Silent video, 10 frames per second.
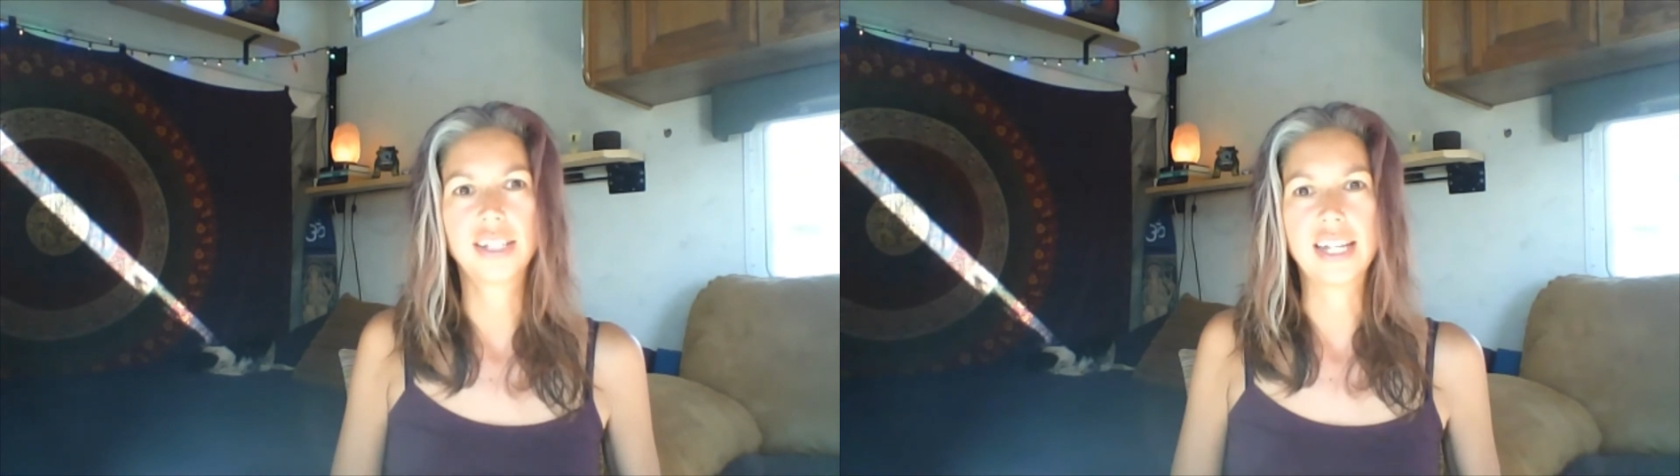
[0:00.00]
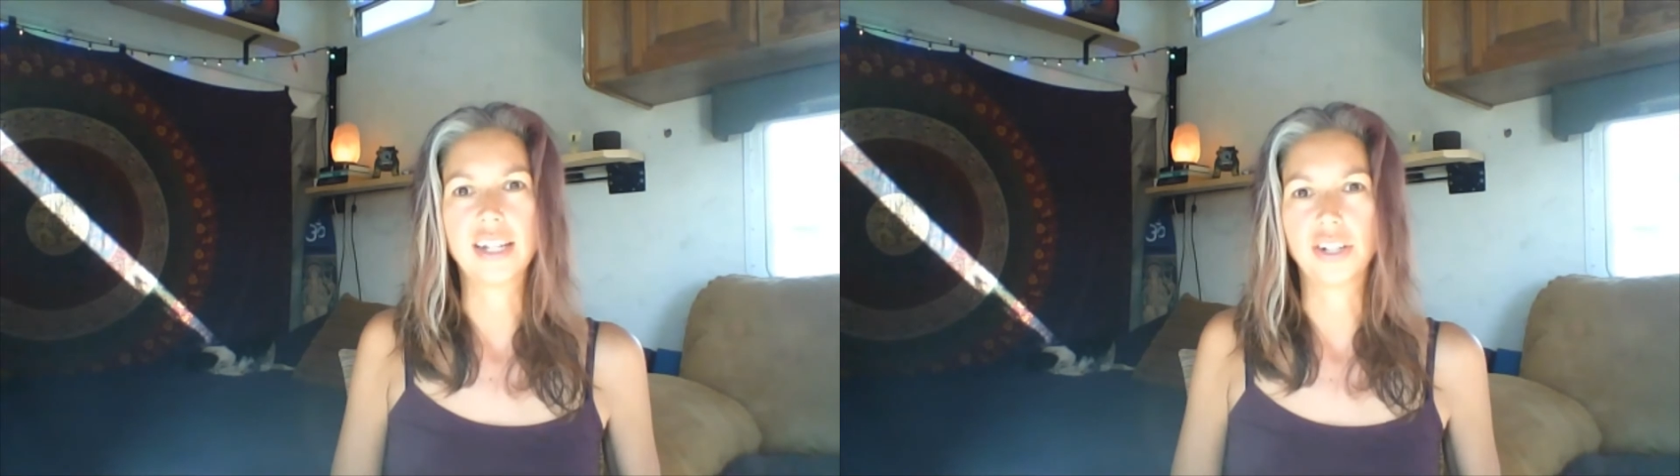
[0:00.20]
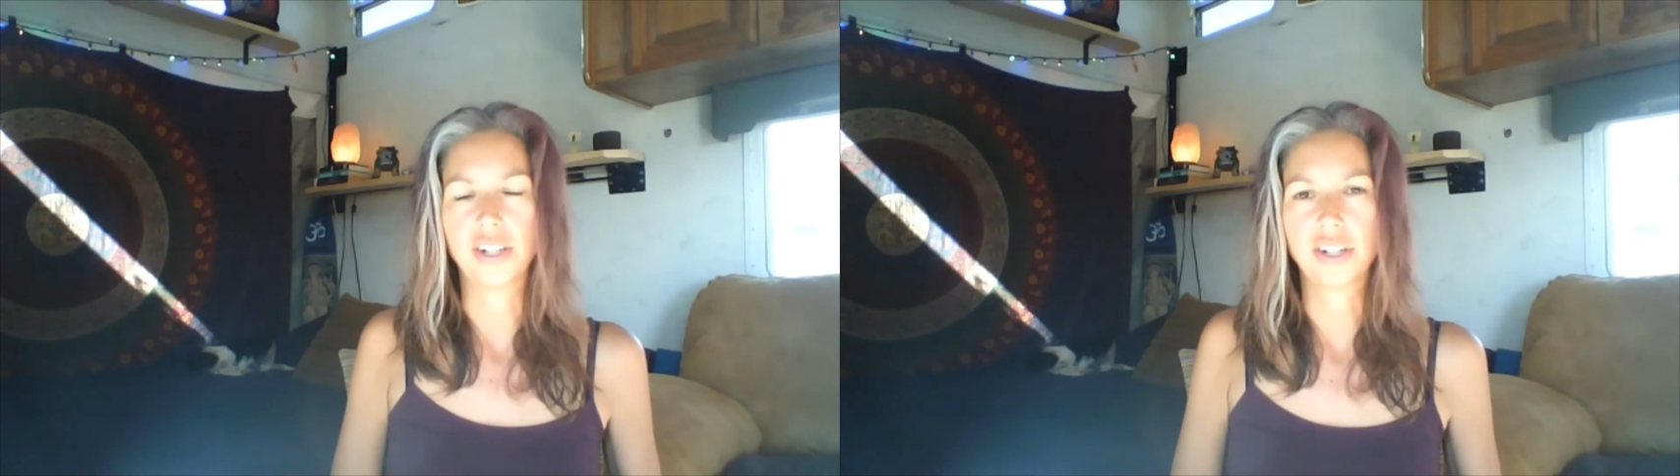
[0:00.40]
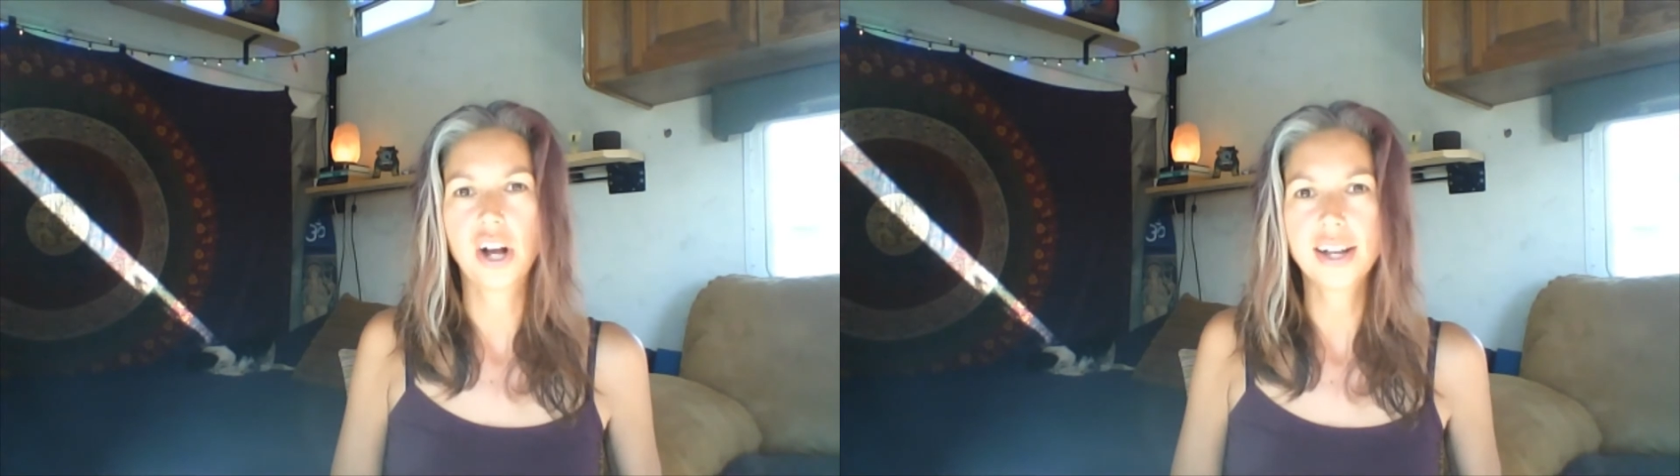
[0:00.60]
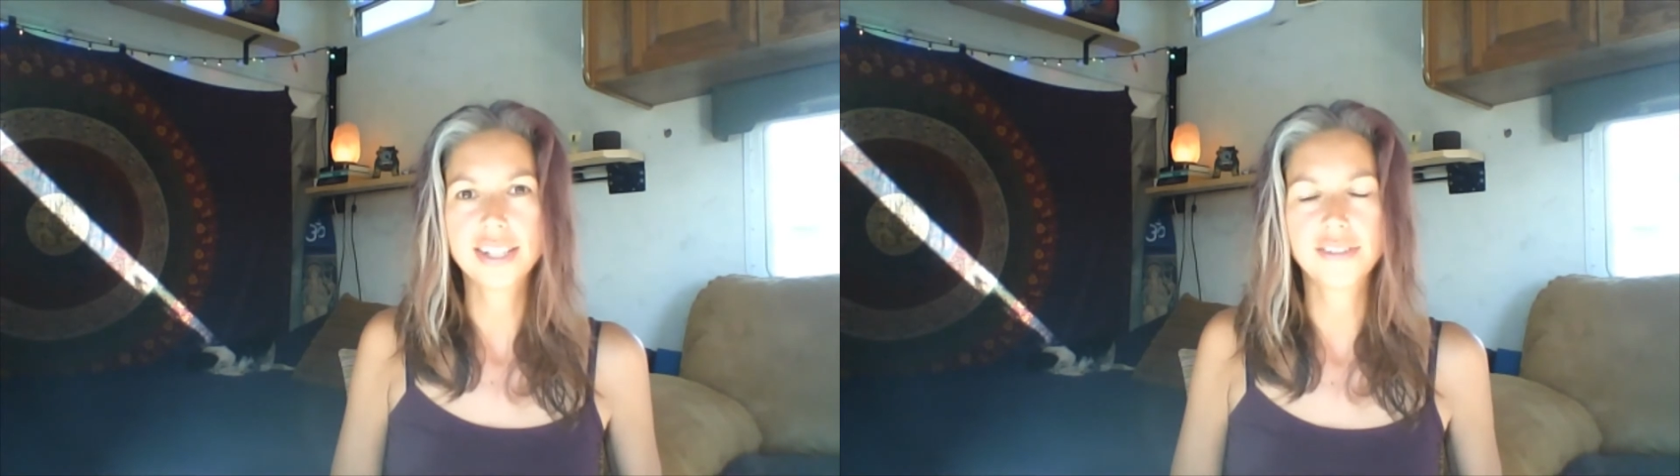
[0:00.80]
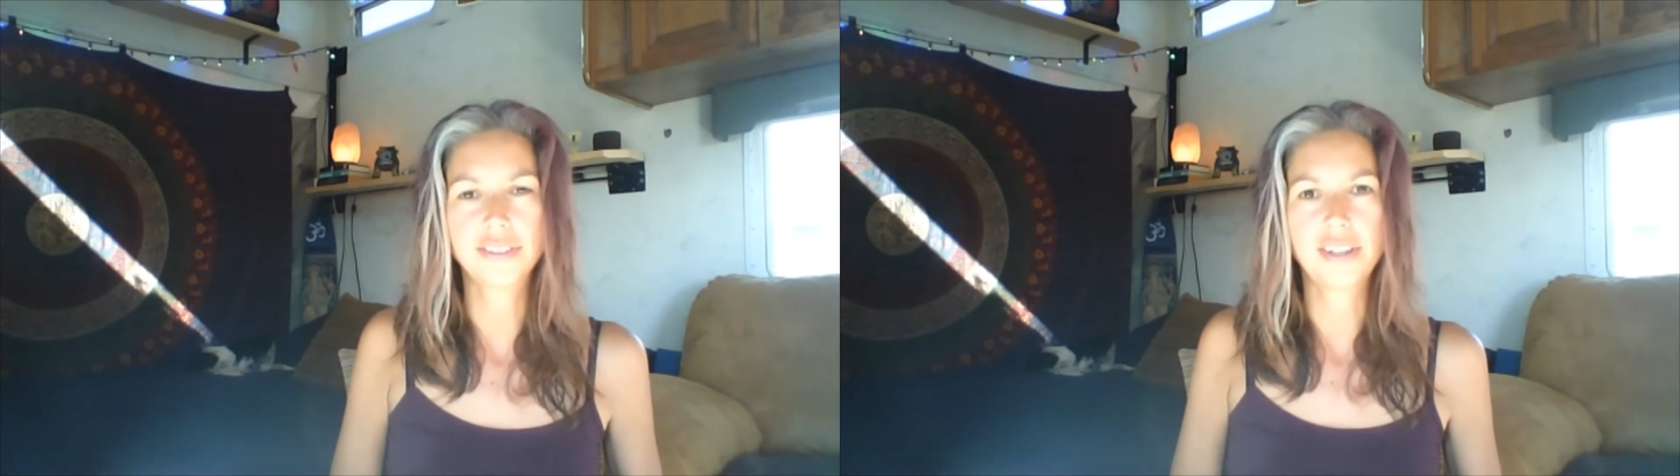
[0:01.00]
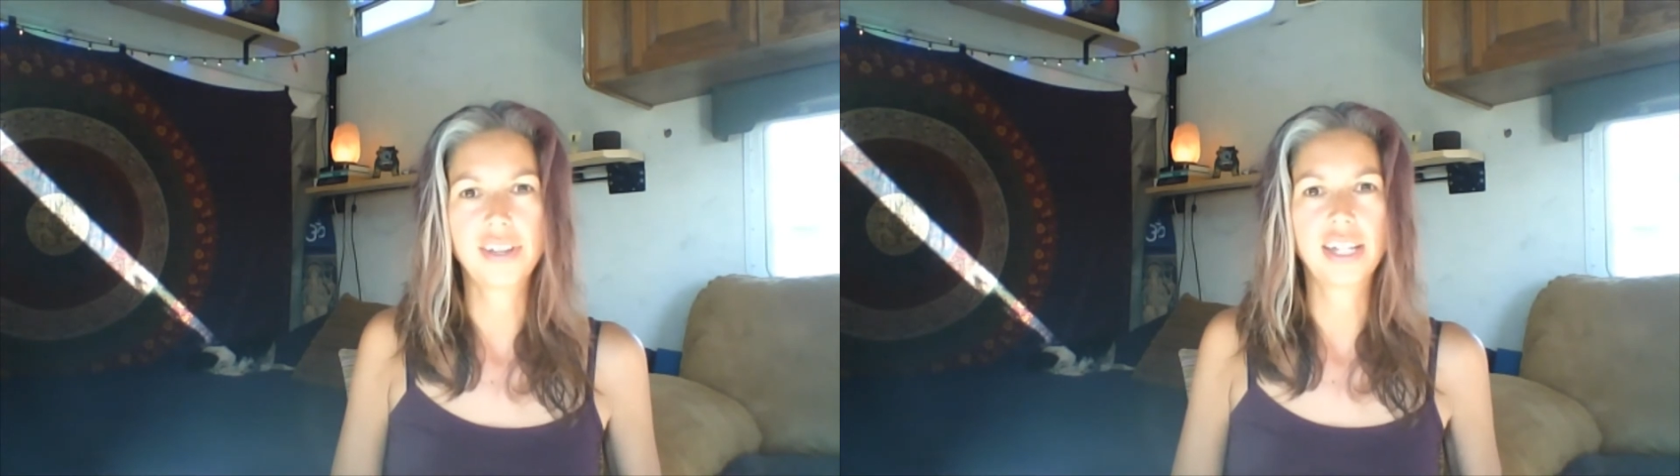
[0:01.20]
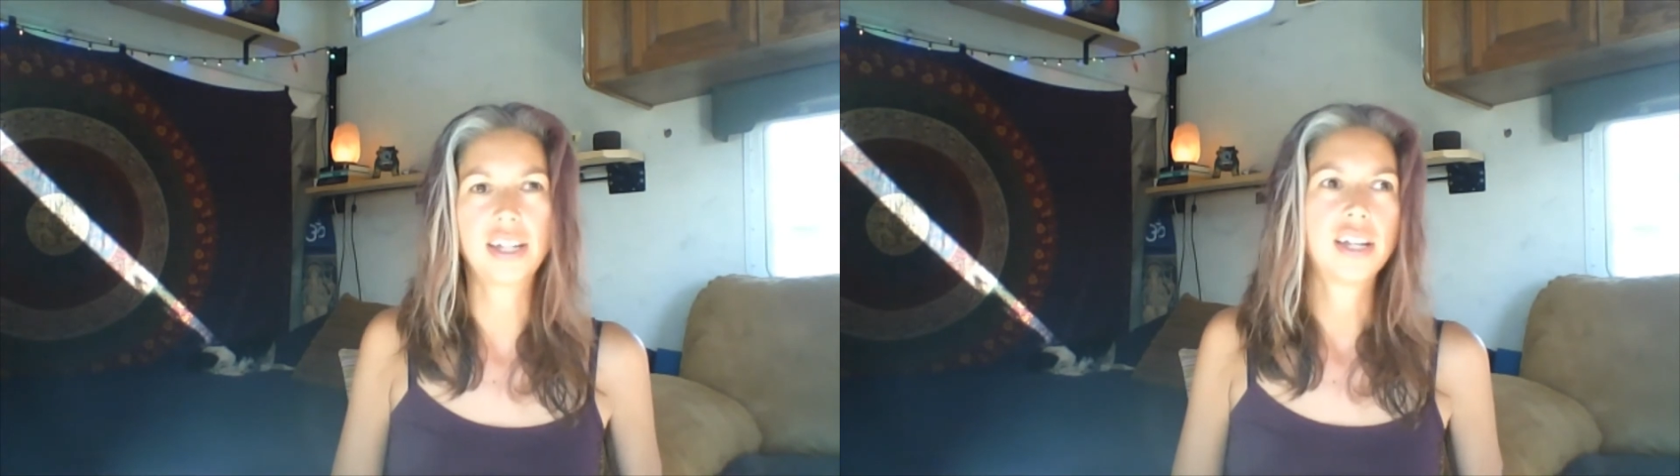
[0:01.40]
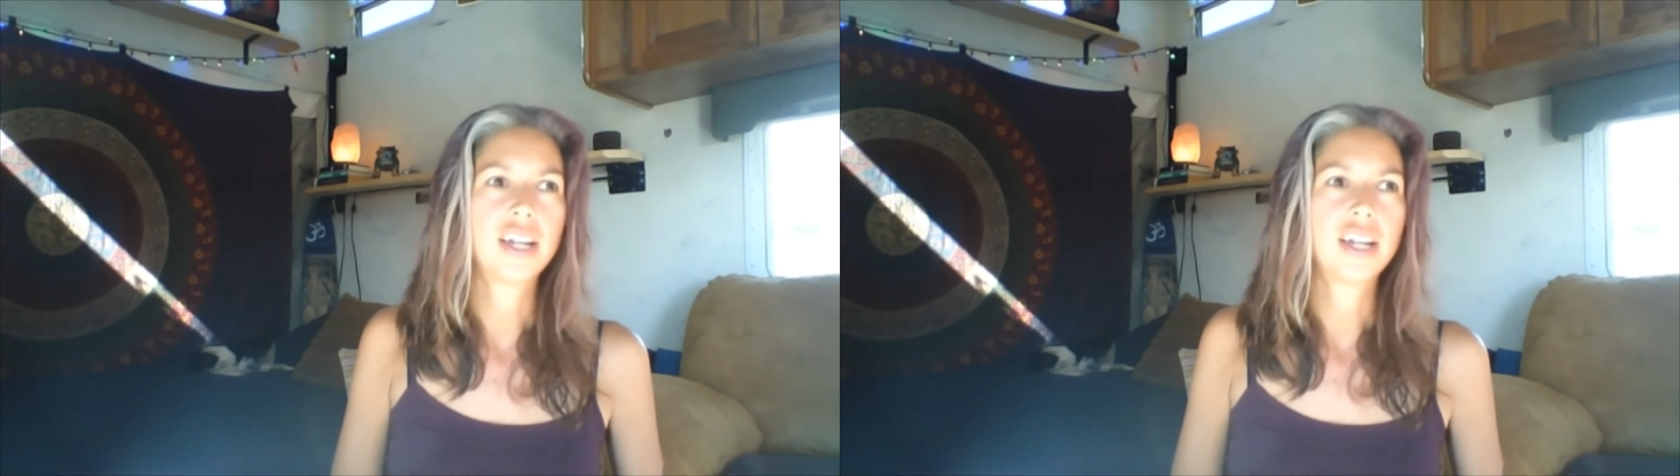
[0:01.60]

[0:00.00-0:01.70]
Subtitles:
in cost of living,